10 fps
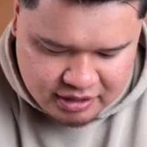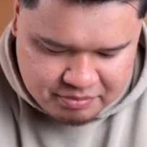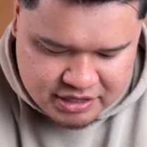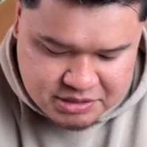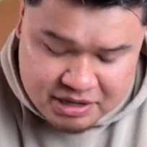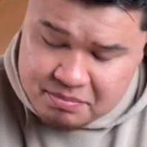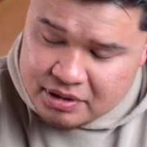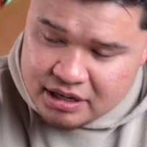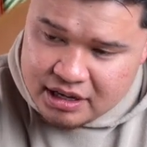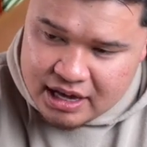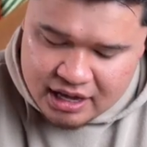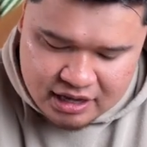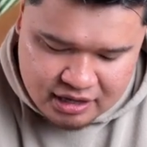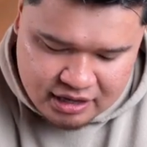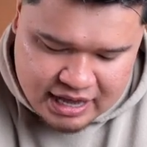This might be
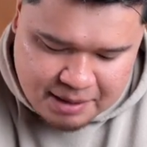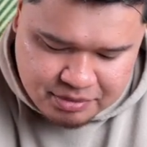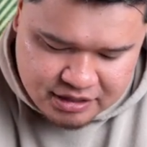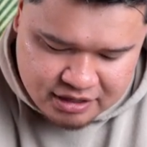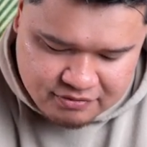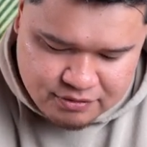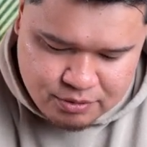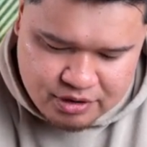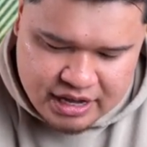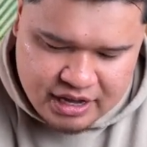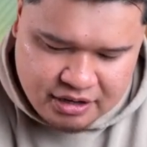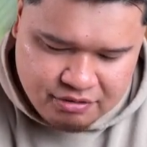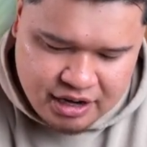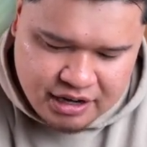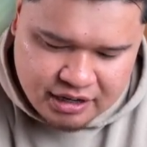a applicant for a
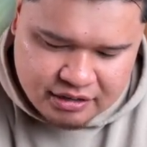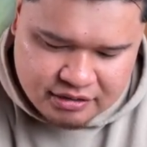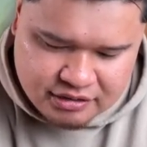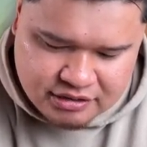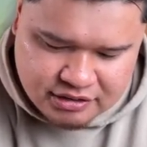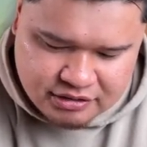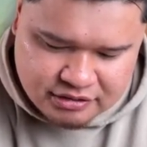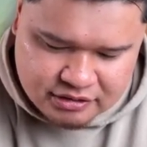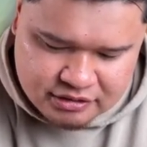grading. So